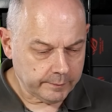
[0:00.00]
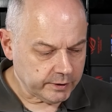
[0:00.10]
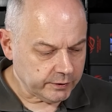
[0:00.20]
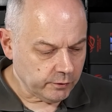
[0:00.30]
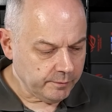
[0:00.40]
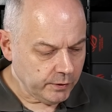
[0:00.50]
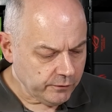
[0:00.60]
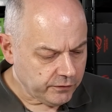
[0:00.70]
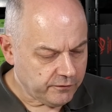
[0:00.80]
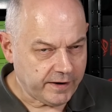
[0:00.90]
I'm going to
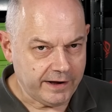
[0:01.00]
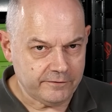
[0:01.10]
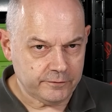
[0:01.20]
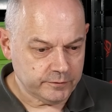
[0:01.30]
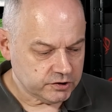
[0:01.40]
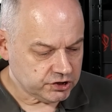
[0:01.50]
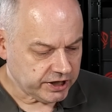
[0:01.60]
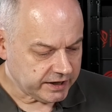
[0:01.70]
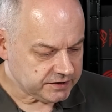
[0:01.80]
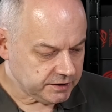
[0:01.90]
remove the fan from the
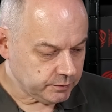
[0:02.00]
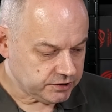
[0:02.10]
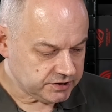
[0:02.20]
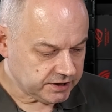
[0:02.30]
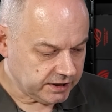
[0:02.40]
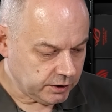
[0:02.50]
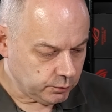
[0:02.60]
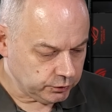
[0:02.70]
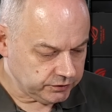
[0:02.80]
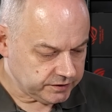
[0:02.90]
chassis, which is something you
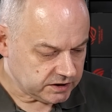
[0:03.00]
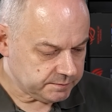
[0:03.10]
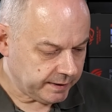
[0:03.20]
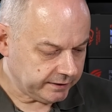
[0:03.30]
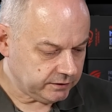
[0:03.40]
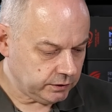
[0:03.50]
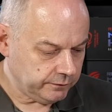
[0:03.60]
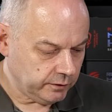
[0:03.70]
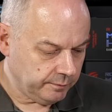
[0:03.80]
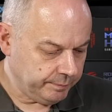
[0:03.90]
wouldn't expect to do
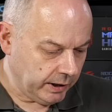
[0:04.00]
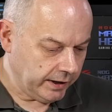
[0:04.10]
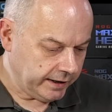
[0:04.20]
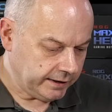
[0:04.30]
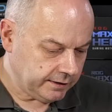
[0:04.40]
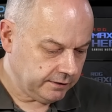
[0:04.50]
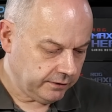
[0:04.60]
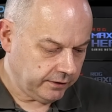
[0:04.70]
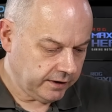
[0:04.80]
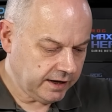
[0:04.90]
if you're buying
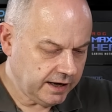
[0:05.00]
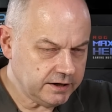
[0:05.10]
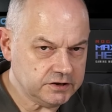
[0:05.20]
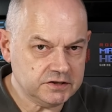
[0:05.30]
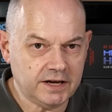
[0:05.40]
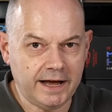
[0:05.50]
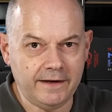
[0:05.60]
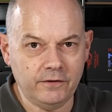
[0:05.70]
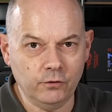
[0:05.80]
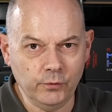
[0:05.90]
the case,
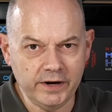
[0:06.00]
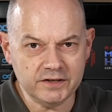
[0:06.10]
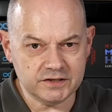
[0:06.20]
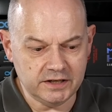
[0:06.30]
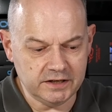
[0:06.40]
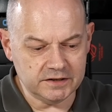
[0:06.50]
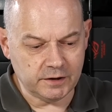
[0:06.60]
and the reason is